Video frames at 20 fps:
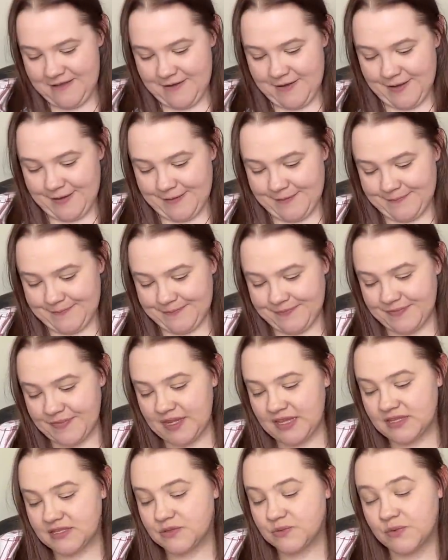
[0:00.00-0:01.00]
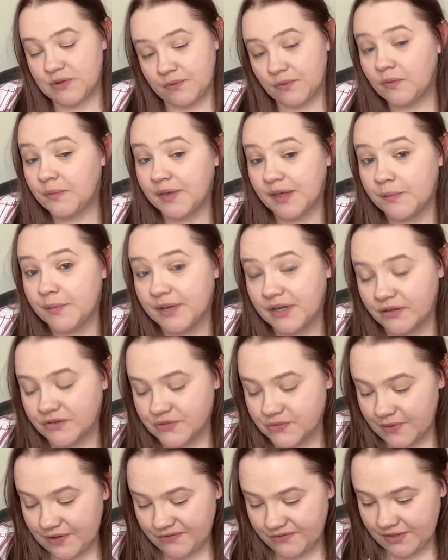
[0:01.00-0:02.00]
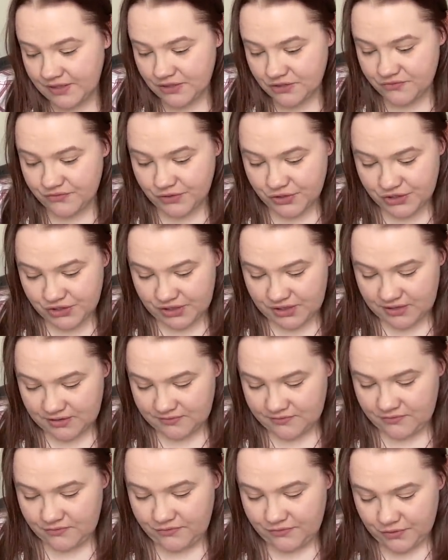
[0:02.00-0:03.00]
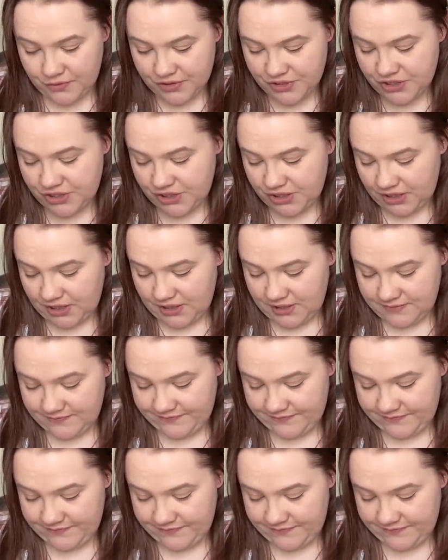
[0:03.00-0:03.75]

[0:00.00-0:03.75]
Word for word: Um, this one will be a bittersweet finish for sure, for sure.